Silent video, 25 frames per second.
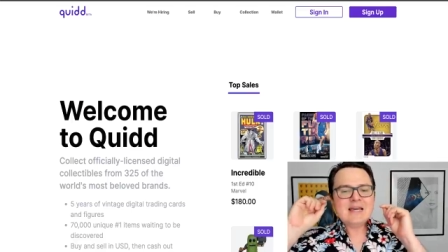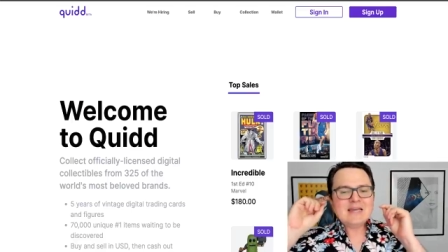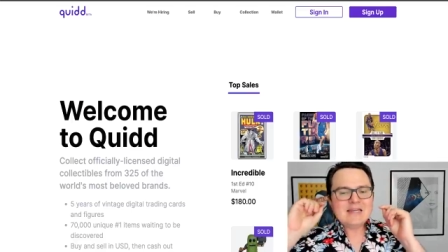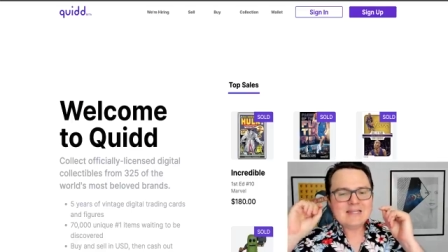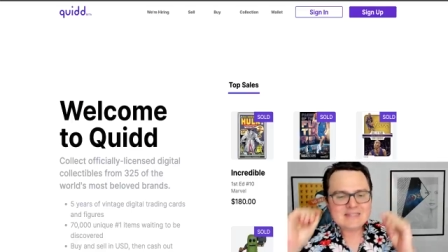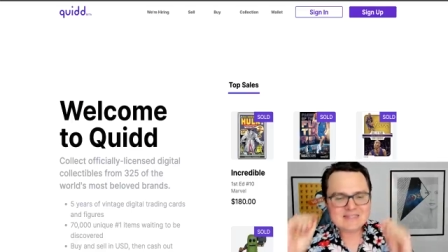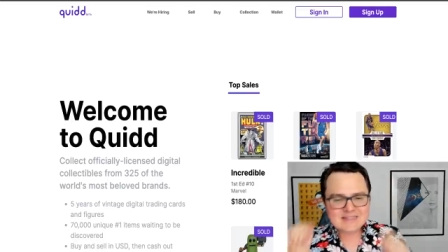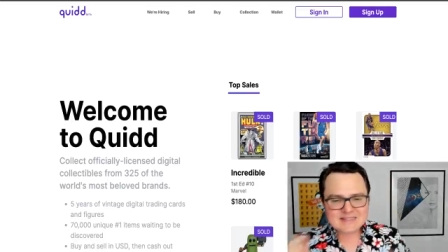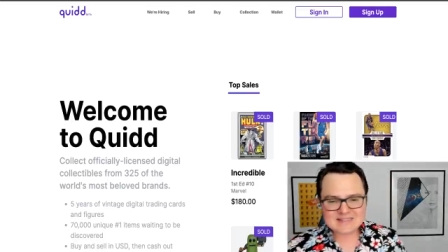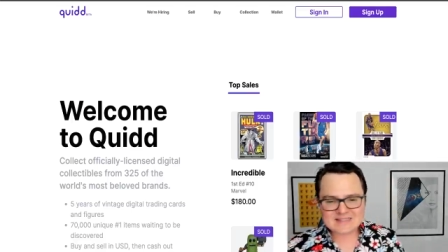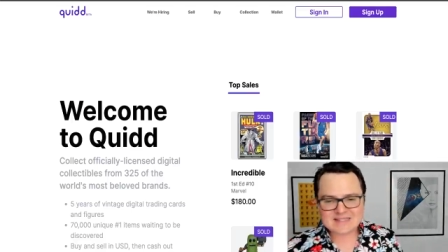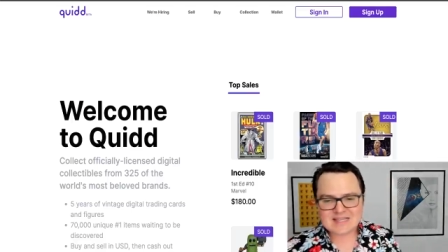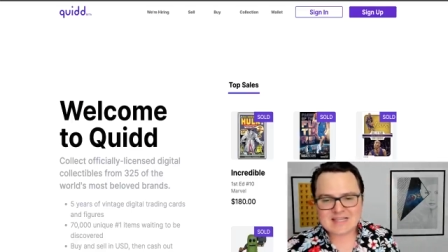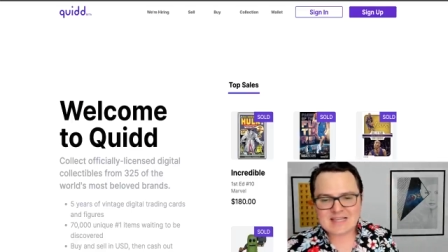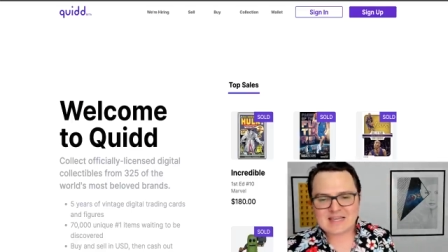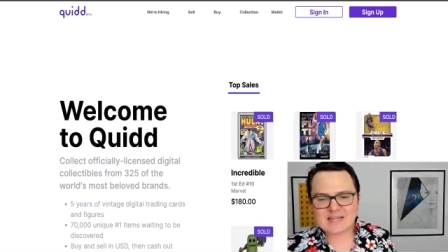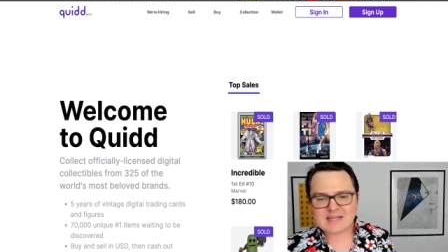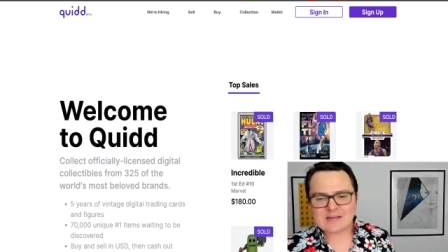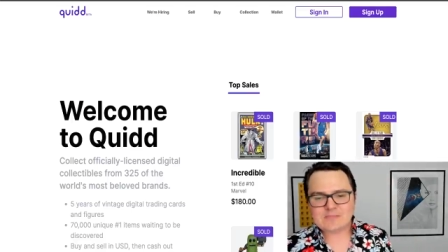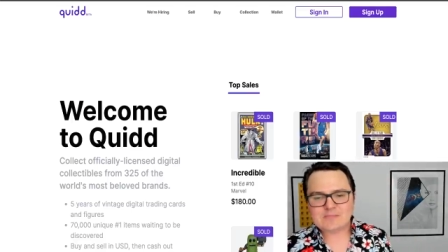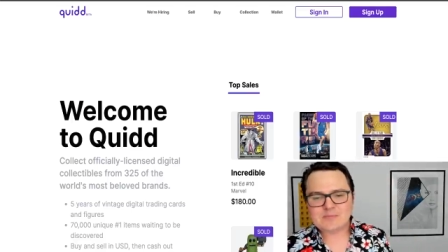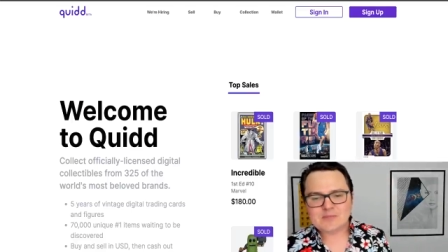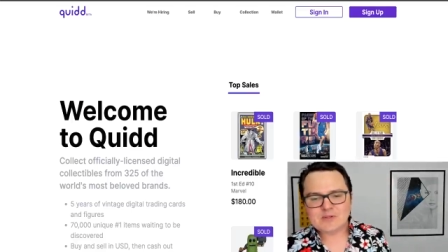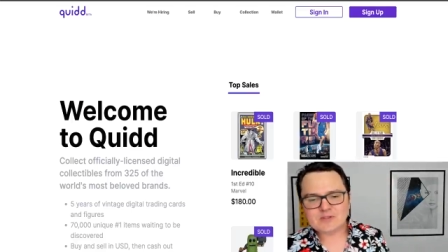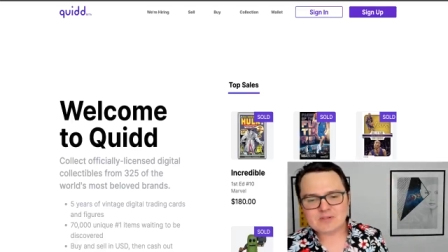
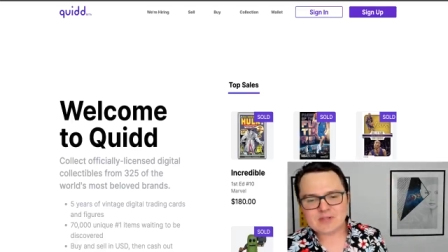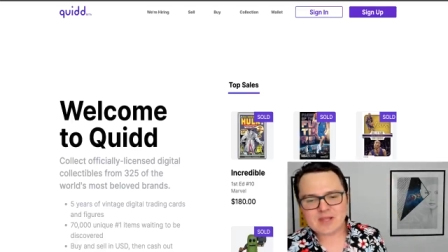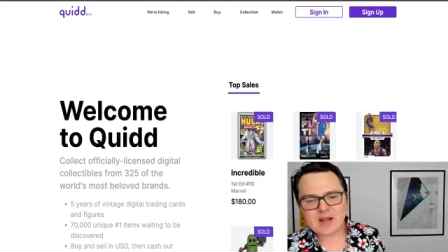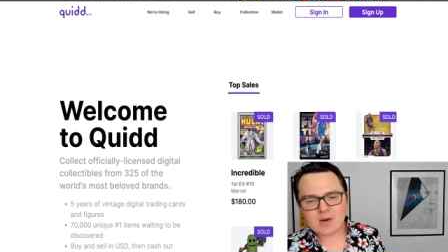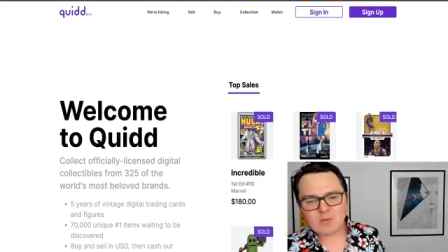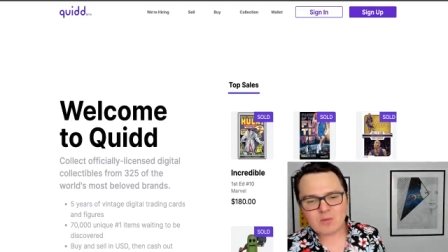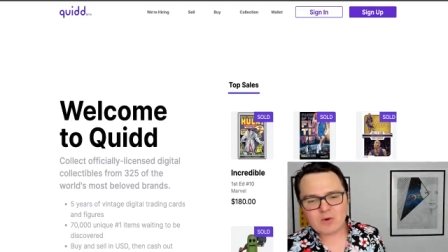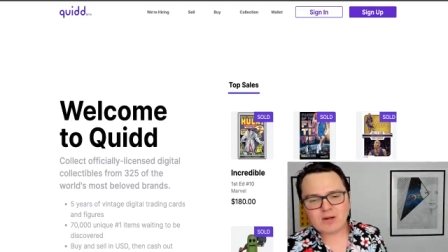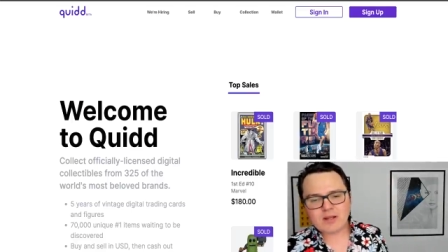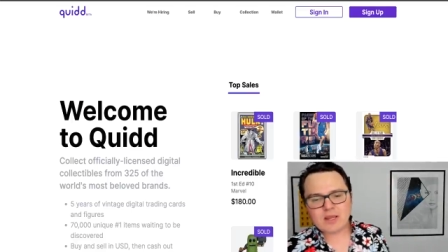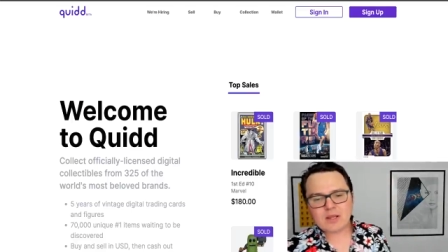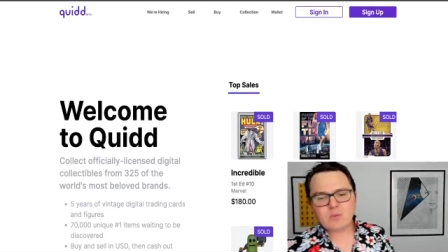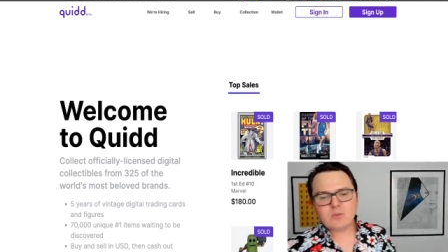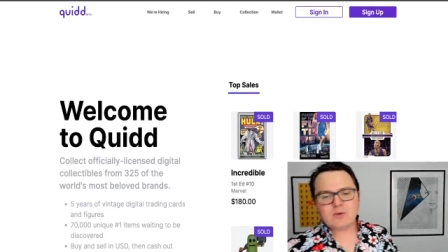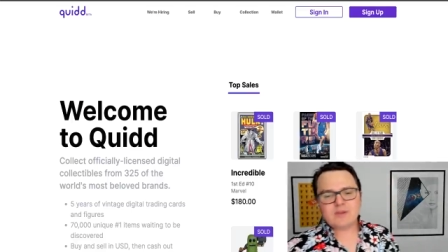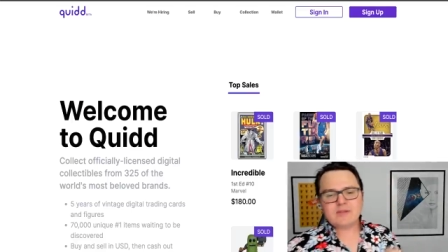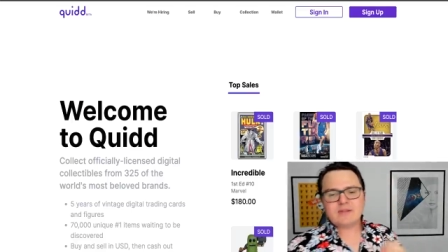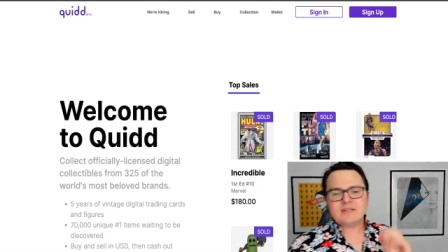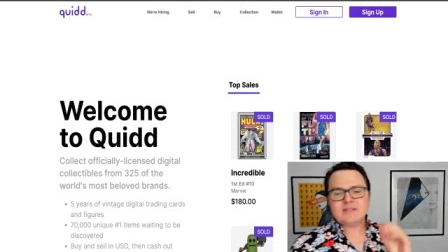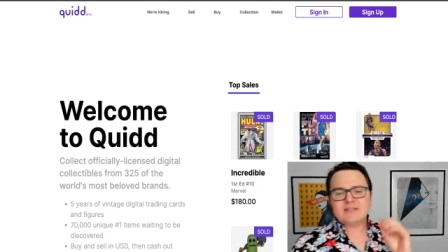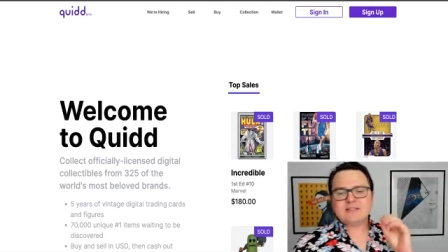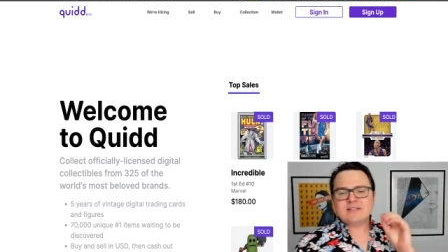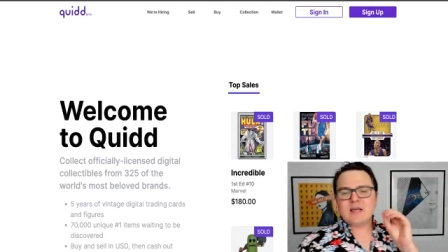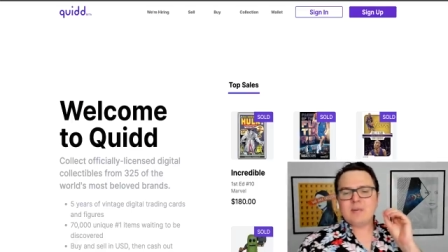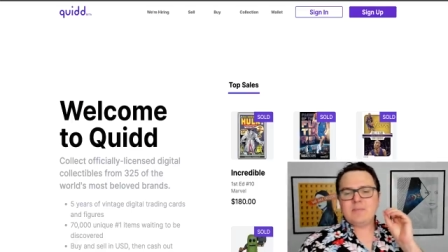scene. So they are working
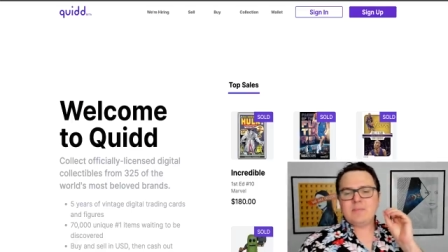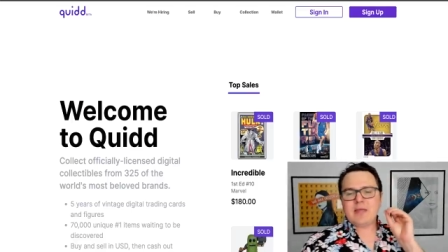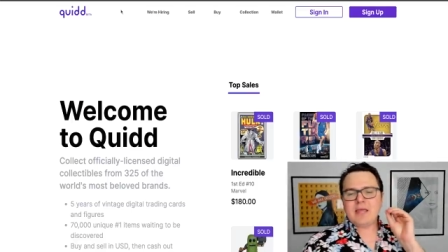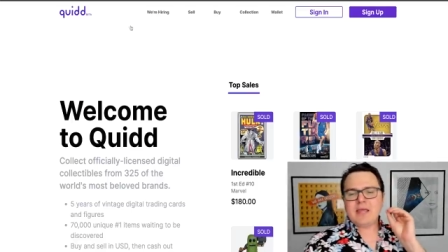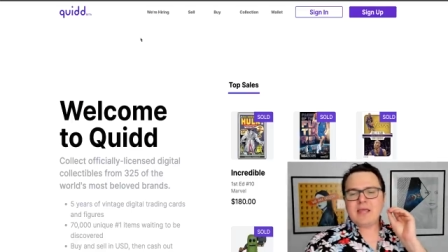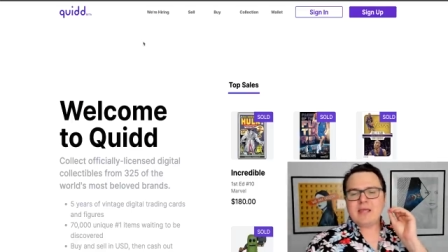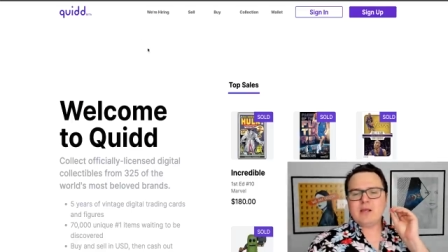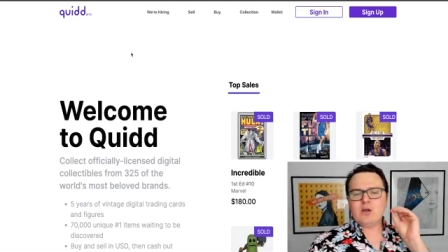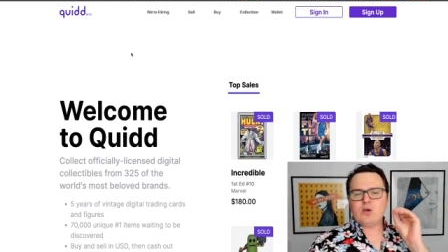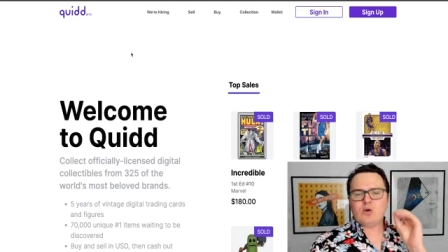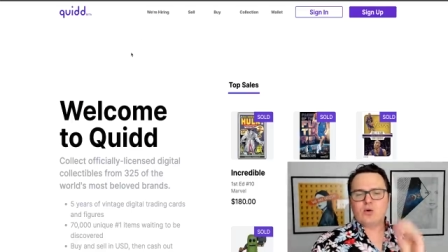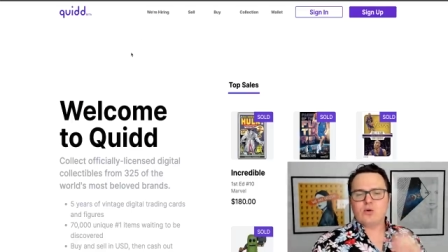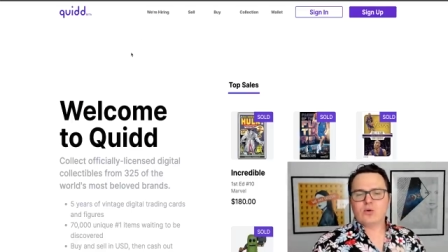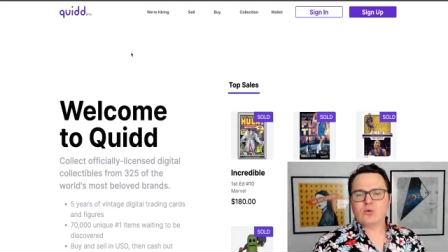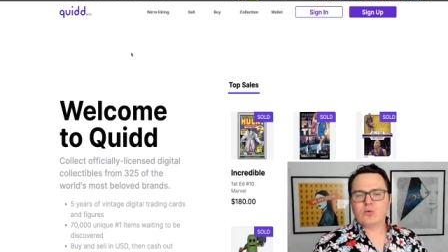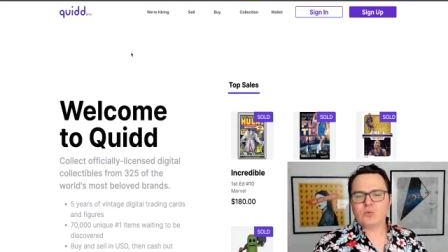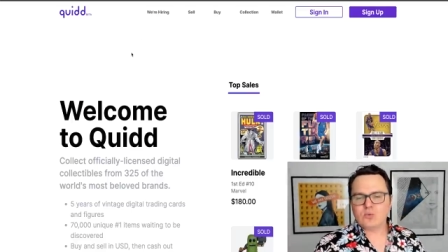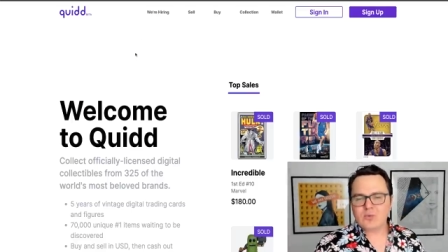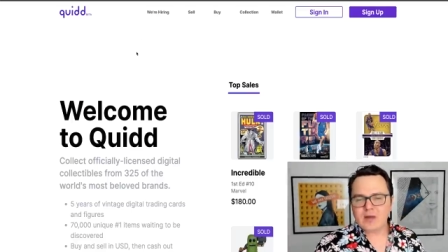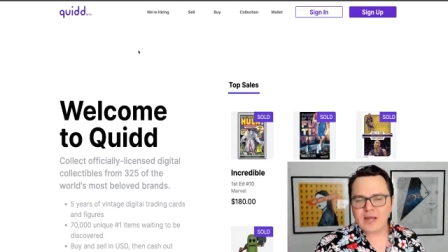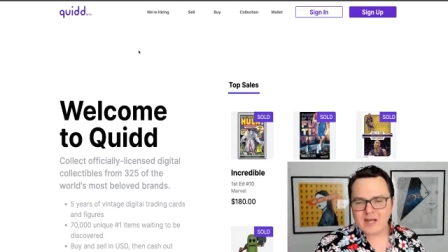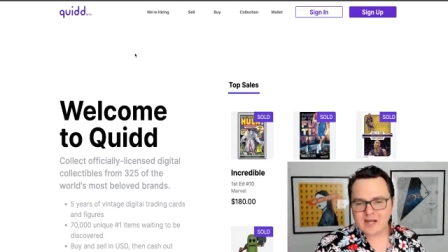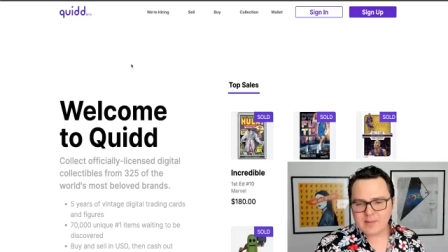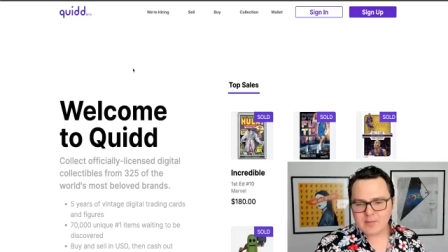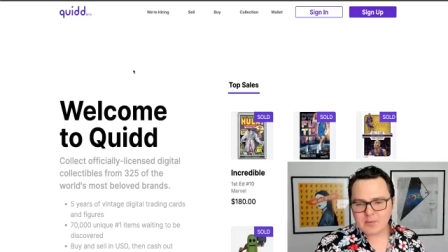with some
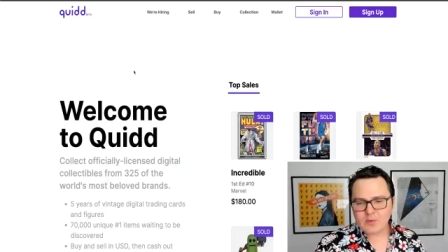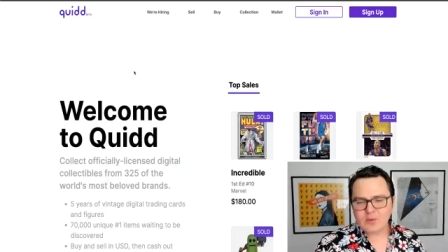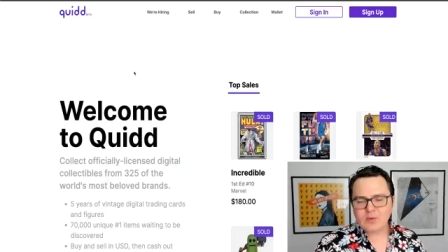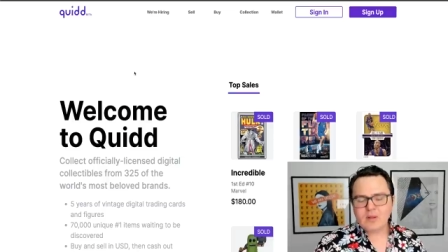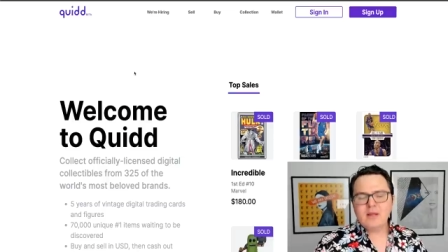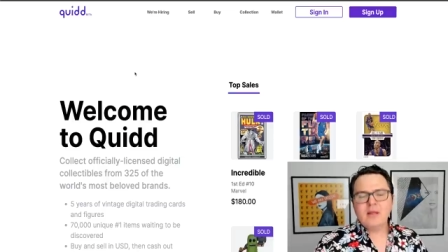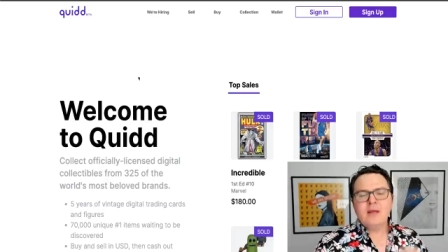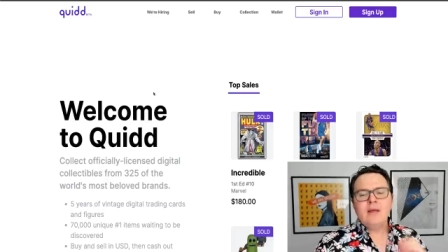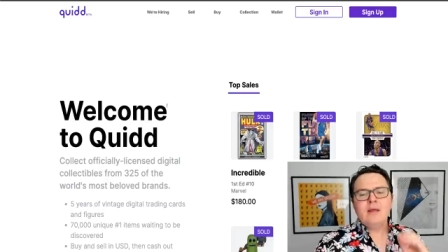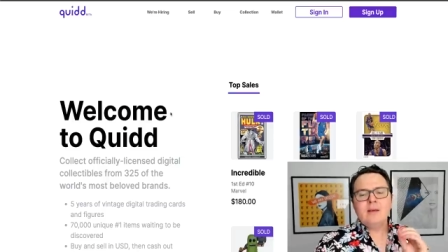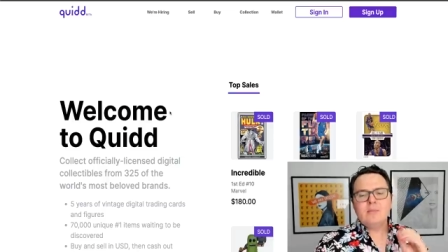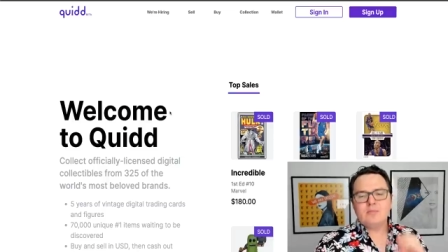incredible